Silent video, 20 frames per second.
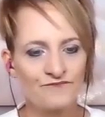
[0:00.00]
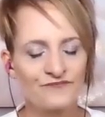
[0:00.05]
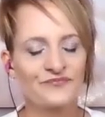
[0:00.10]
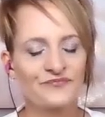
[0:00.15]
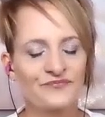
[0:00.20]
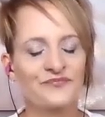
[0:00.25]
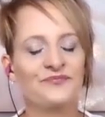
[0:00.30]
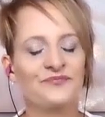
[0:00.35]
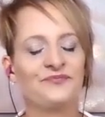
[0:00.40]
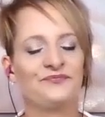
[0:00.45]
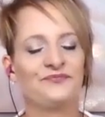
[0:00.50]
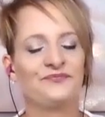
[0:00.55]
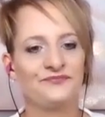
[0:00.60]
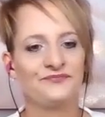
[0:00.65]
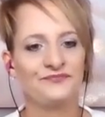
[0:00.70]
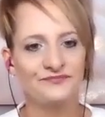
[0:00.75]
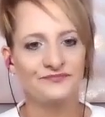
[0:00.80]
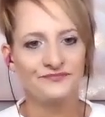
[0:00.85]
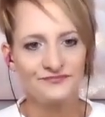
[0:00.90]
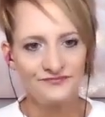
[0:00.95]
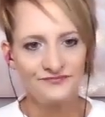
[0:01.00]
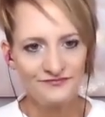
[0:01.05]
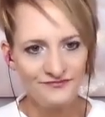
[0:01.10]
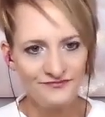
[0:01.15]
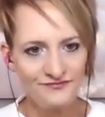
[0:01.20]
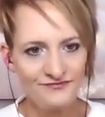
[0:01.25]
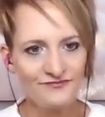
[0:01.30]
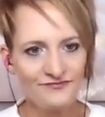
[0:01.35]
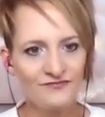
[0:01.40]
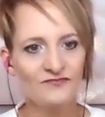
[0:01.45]

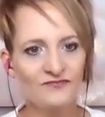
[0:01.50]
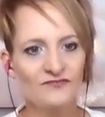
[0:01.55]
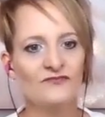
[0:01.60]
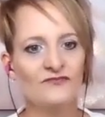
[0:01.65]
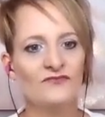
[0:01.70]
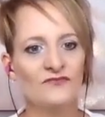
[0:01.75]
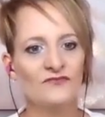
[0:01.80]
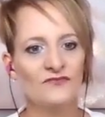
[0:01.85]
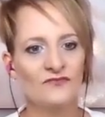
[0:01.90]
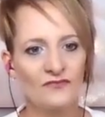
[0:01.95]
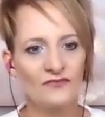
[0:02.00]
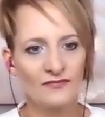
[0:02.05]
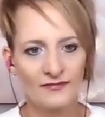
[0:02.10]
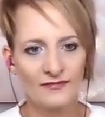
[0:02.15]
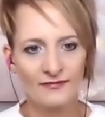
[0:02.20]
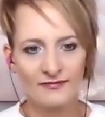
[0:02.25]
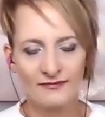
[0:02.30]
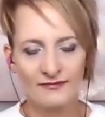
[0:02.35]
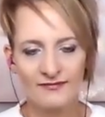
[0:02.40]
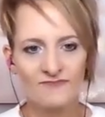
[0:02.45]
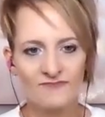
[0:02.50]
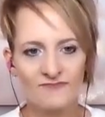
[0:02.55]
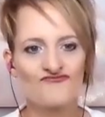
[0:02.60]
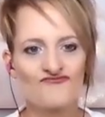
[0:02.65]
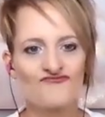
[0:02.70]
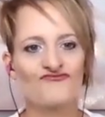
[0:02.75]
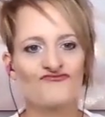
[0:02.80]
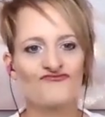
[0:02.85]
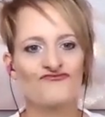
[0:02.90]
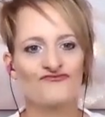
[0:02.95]

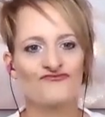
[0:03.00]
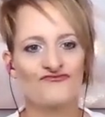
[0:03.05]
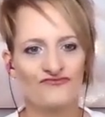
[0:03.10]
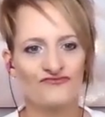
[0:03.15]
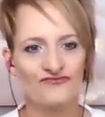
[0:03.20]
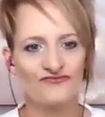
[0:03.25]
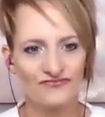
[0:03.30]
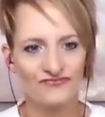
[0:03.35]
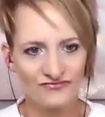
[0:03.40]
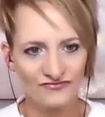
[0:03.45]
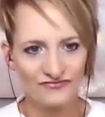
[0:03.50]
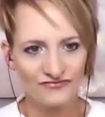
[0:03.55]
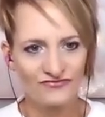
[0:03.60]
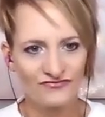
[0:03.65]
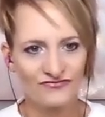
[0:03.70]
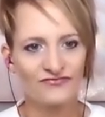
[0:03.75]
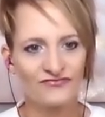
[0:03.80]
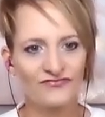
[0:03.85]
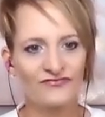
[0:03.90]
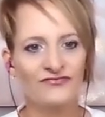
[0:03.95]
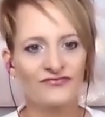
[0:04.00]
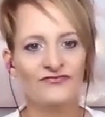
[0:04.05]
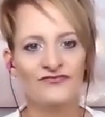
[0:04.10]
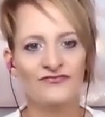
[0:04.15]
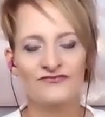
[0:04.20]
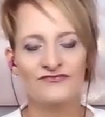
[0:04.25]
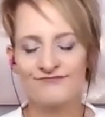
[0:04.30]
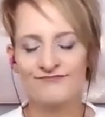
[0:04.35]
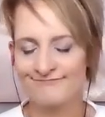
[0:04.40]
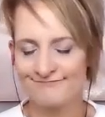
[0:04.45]

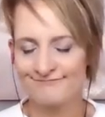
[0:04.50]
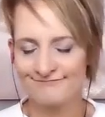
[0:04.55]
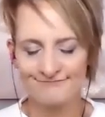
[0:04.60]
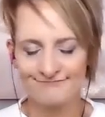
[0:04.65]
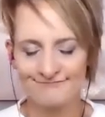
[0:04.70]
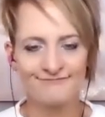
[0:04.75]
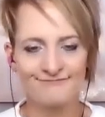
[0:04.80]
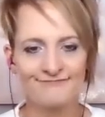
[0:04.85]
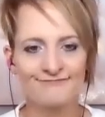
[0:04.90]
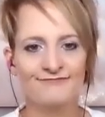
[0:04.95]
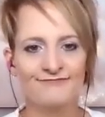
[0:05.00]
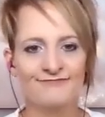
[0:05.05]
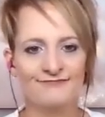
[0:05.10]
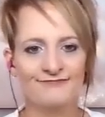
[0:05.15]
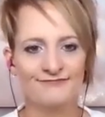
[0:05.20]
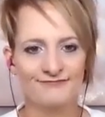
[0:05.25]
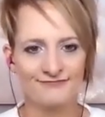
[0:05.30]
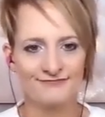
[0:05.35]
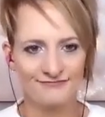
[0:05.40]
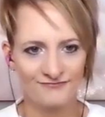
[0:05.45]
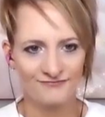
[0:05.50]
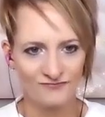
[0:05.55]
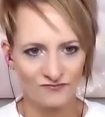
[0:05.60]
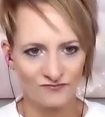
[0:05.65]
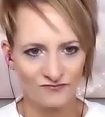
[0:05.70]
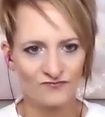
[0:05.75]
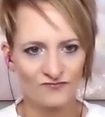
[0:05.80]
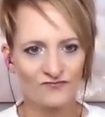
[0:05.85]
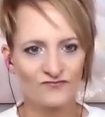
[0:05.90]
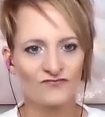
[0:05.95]

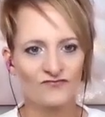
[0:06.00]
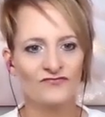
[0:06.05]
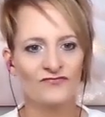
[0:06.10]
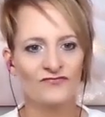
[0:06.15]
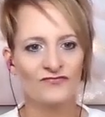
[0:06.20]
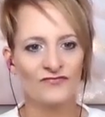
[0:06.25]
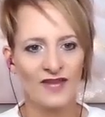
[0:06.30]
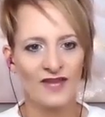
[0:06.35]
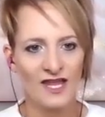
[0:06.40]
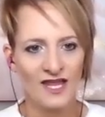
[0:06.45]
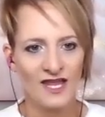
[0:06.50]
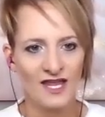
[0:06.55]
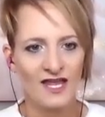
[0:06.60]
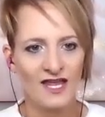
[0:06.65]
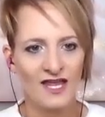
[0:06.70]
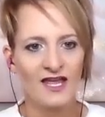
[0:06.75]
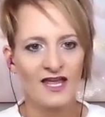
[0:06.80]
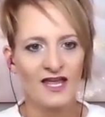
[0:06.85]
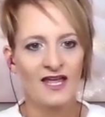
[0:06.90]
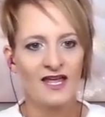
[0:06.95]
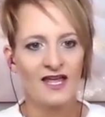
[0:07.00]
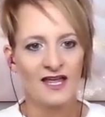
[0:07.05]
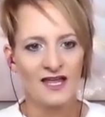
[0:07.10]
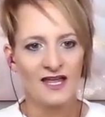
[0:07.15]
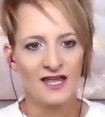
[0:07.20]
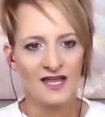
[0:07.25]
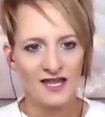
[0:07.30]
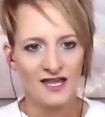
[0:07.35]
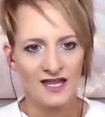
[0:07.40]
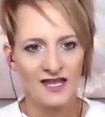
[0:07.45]

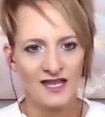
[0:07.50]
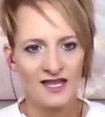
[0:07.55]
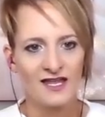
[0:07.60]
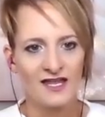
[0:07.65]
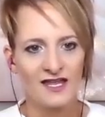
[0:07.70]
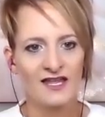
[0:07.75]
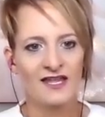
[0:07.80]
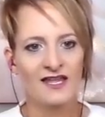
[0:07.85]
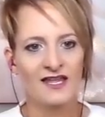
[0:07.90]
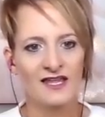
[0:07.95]
[no speech]